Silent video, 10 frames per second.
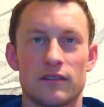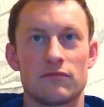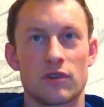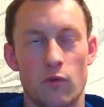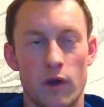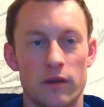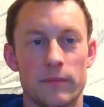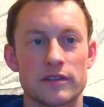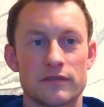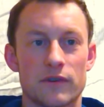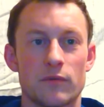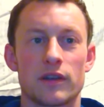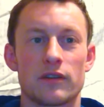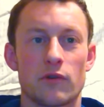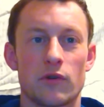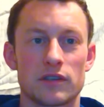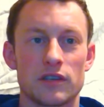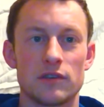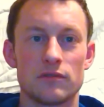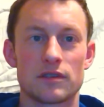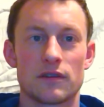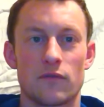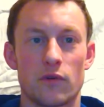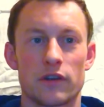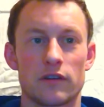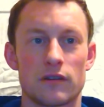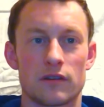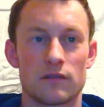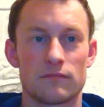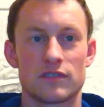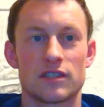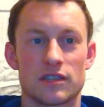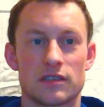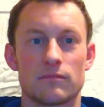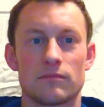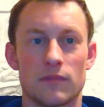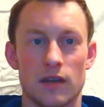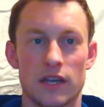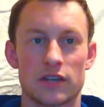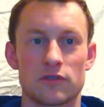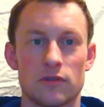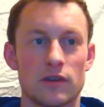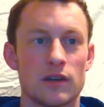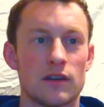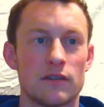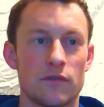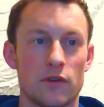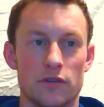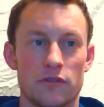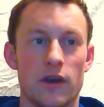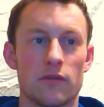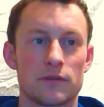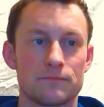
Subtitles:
requirements for what you're going to use for your system electrode for your ground.